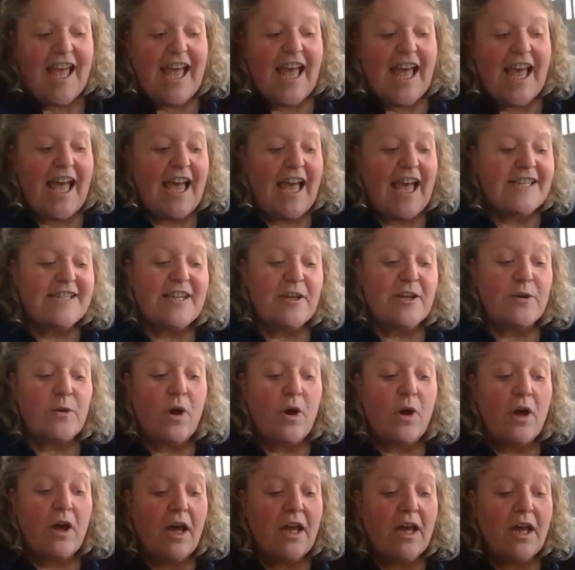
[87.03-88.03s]
And so
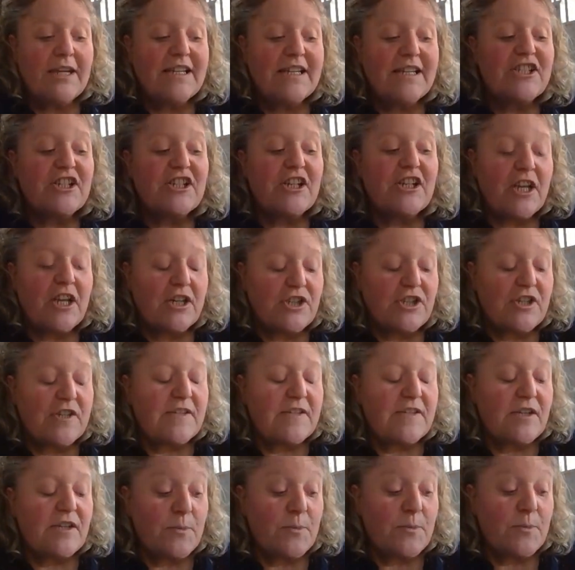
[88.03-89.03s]
initially I
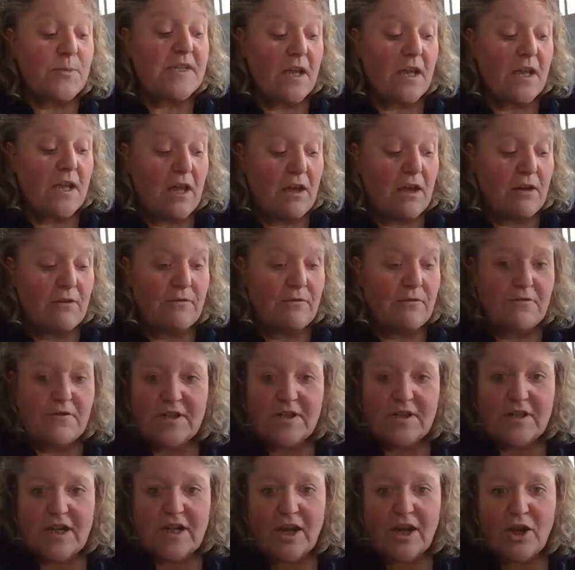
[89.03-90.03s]
just
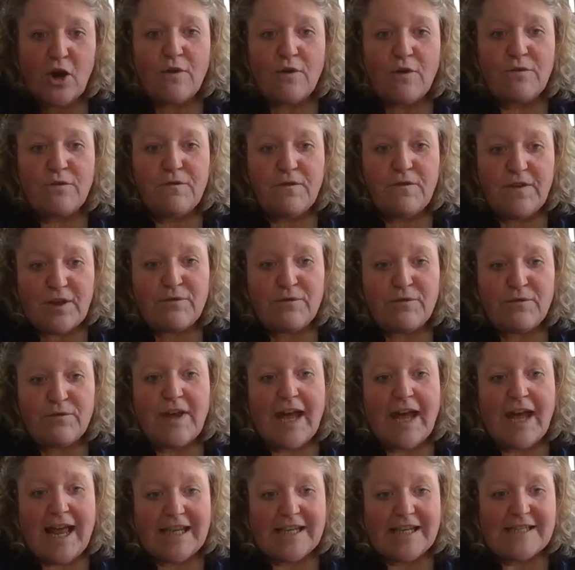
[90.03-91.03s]
observed and got a feel for
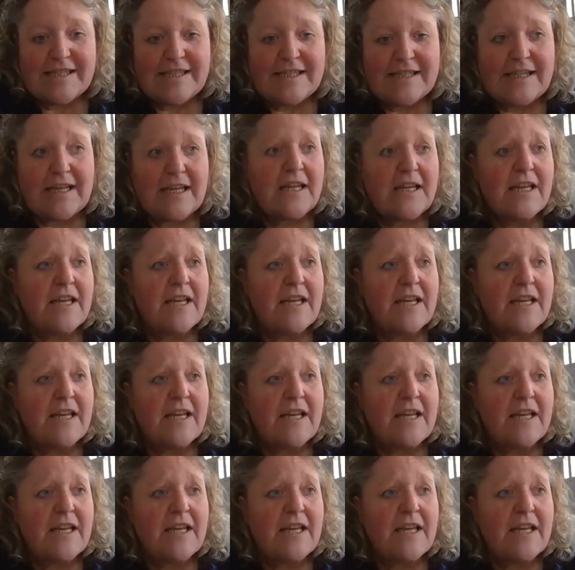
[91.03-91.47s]
Alice.